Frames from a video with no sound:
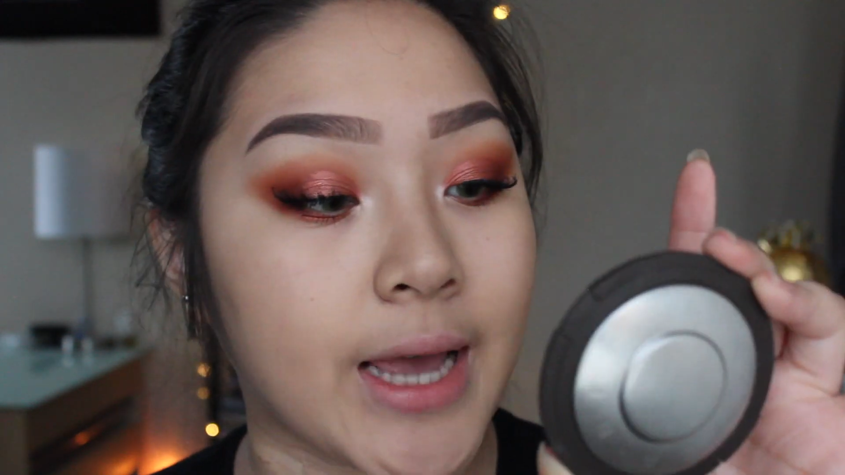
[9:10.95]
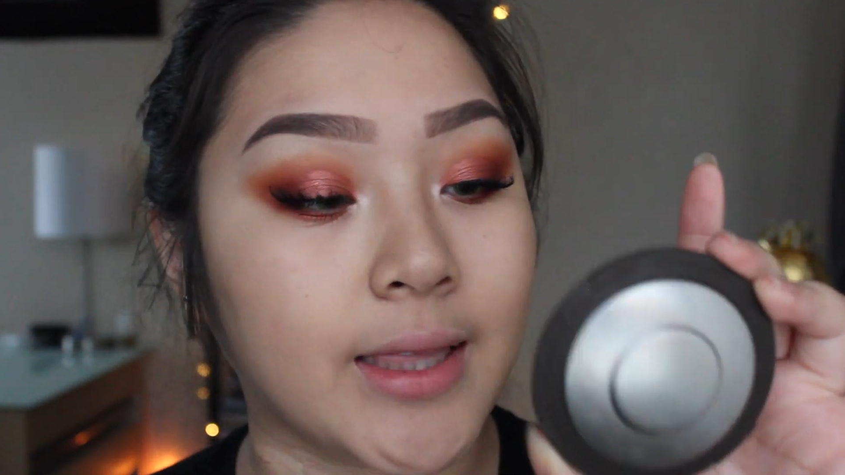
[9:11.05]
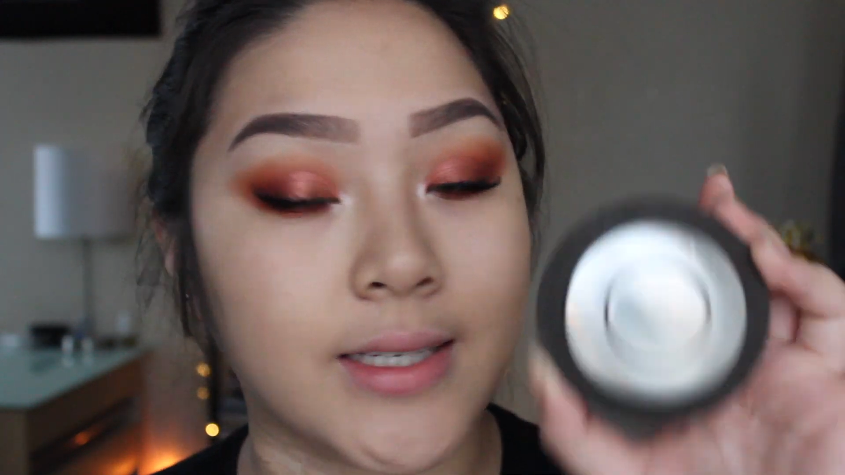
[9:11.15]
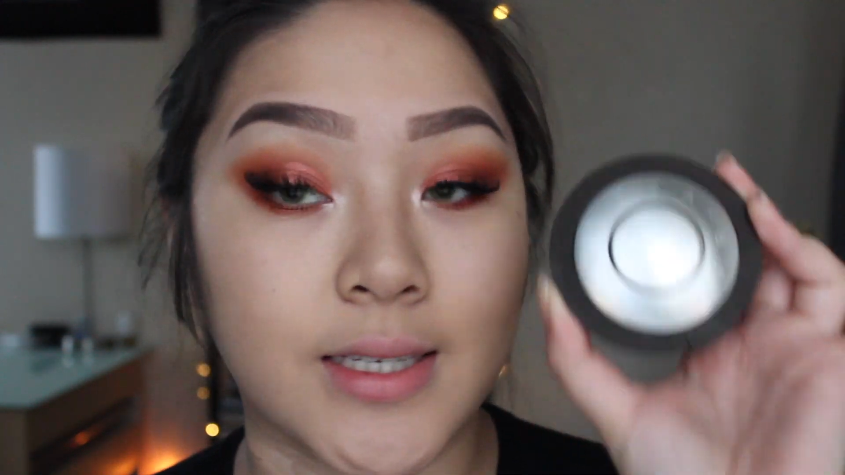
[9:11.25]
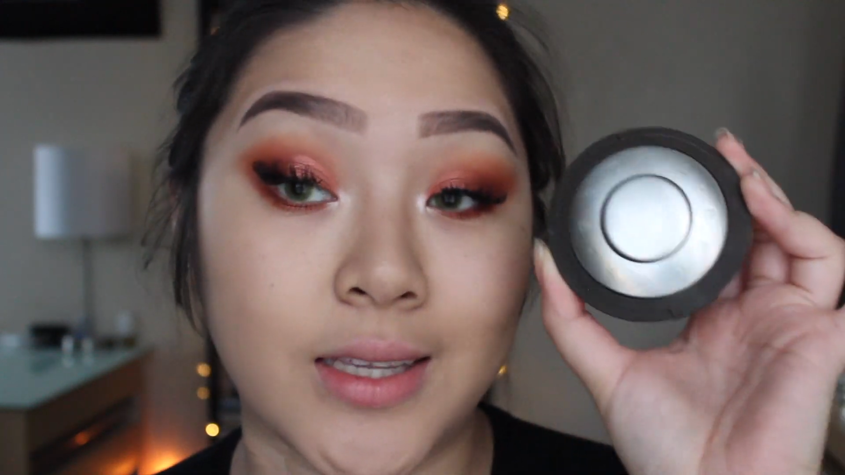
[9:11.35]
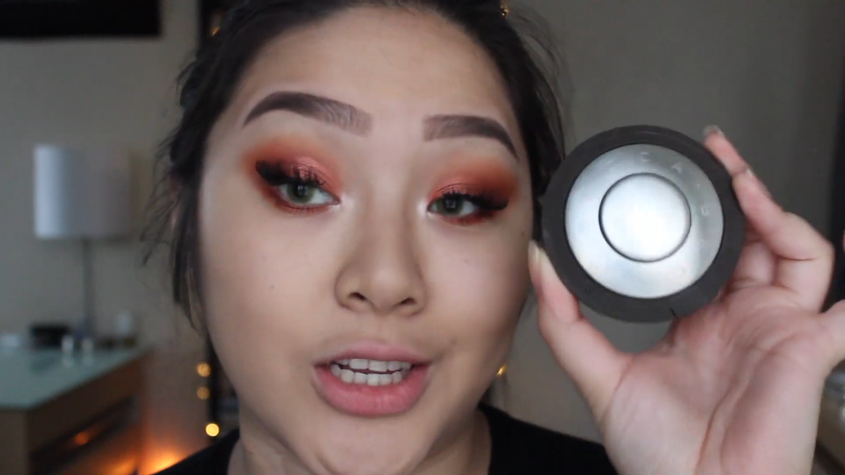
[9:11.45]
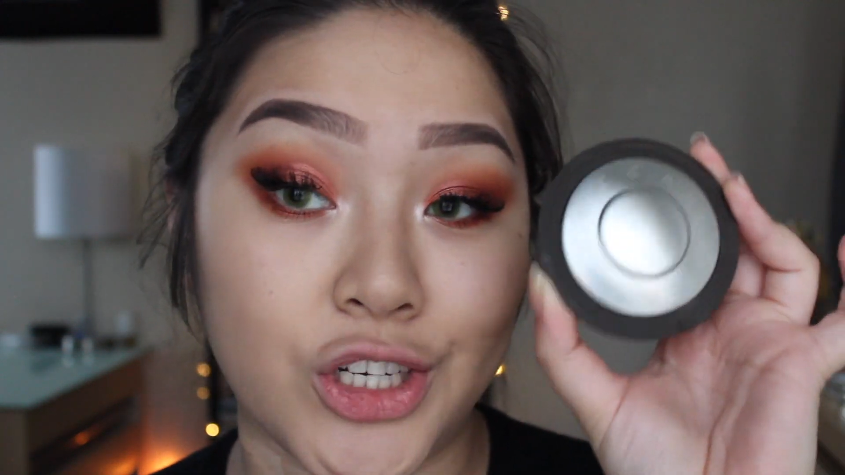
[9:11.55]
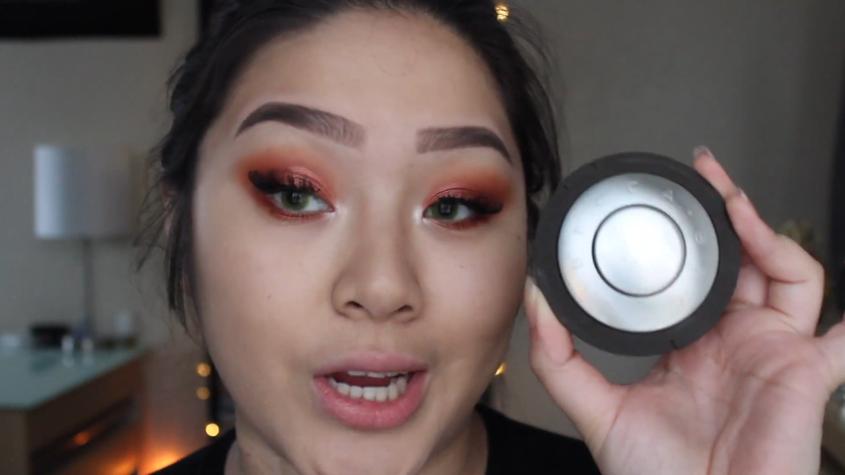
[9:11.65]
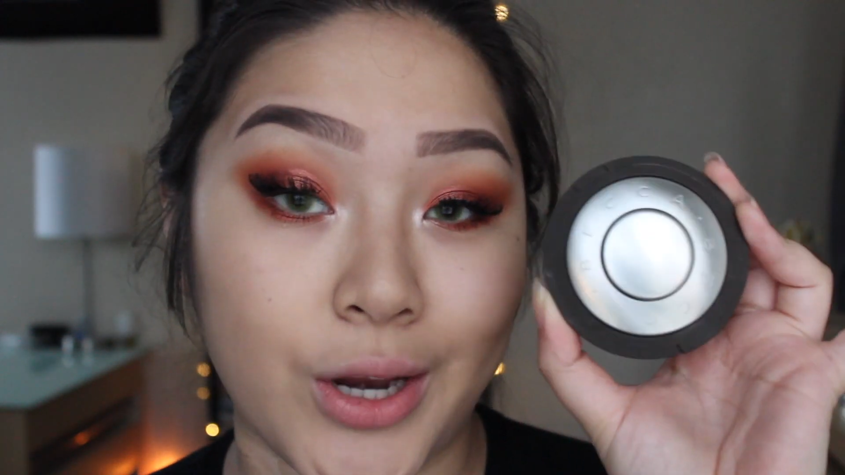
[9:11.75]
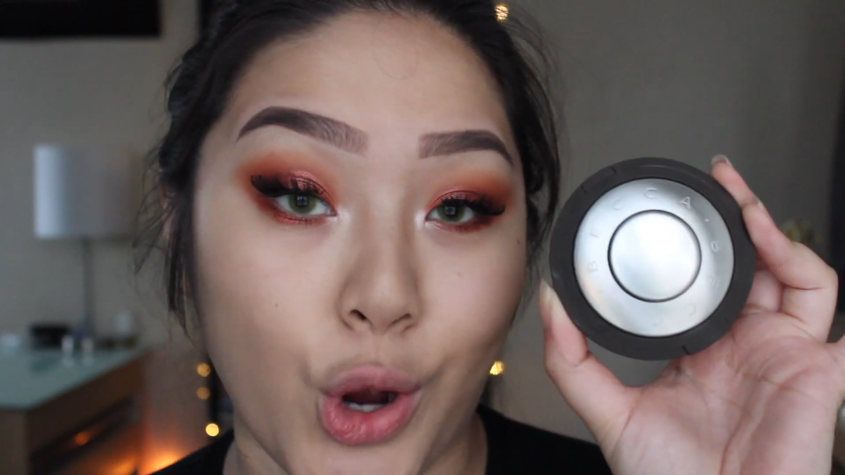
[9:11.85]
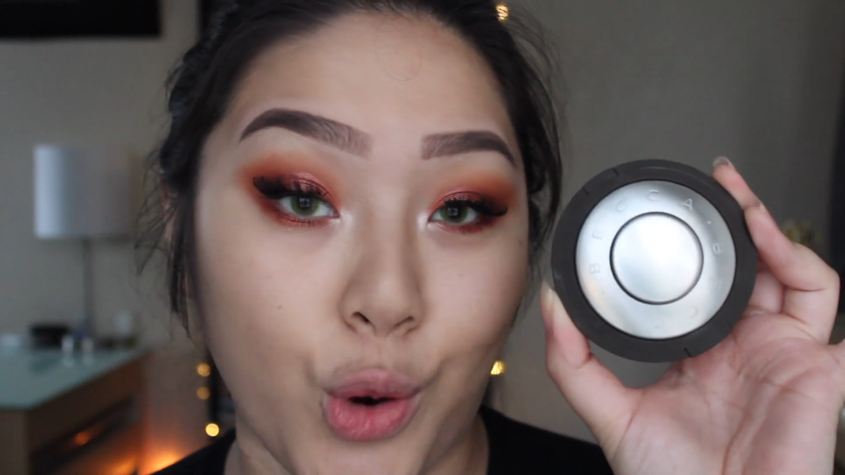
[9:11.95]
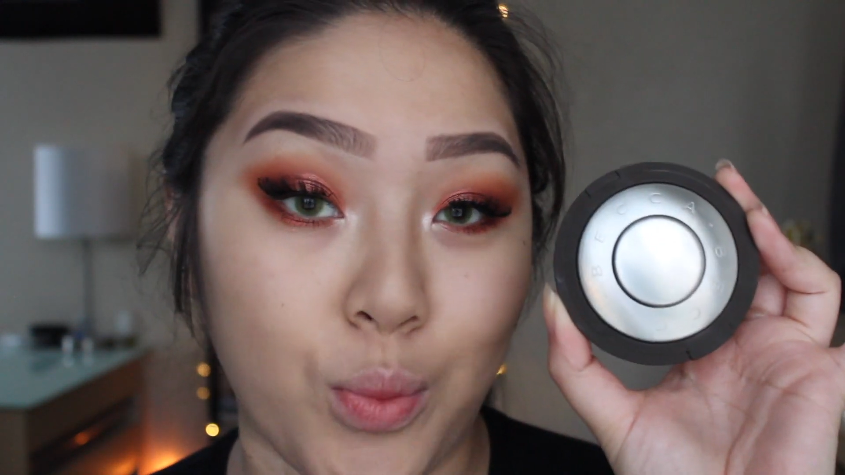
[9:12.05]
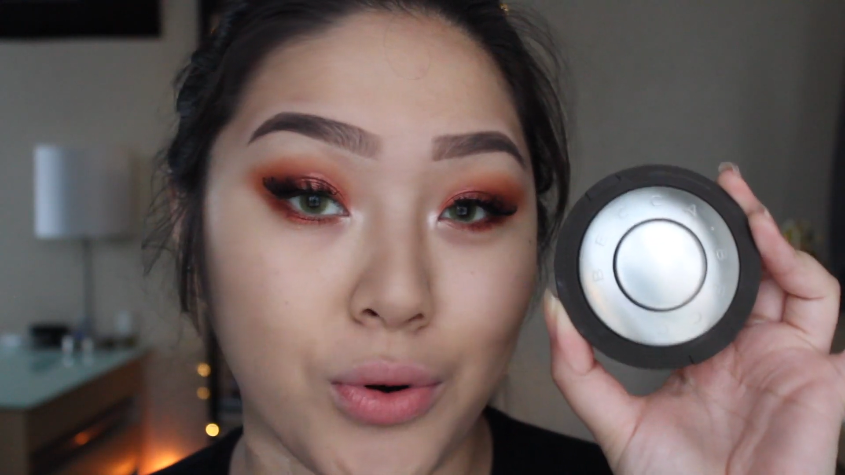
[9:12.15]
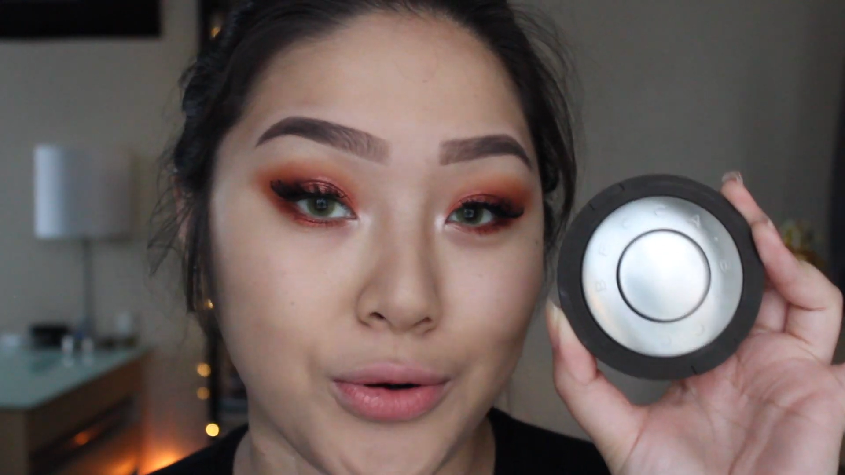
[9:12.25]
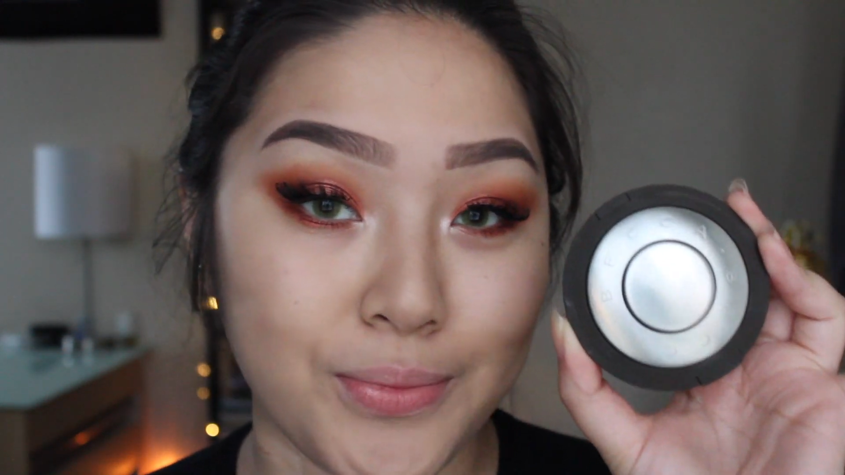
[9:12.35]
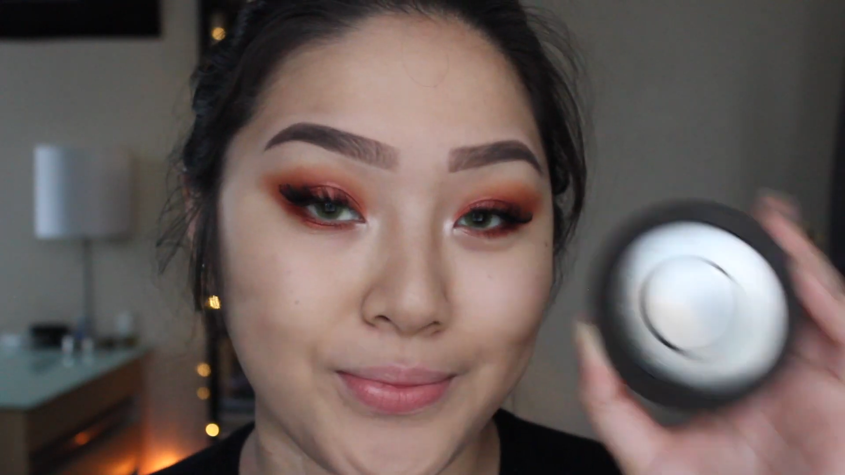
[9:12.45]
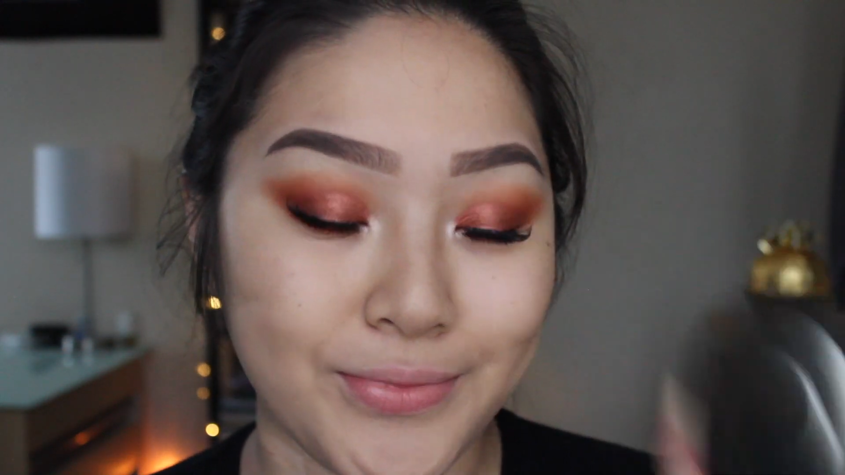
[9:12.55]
and this is in the shade Opal.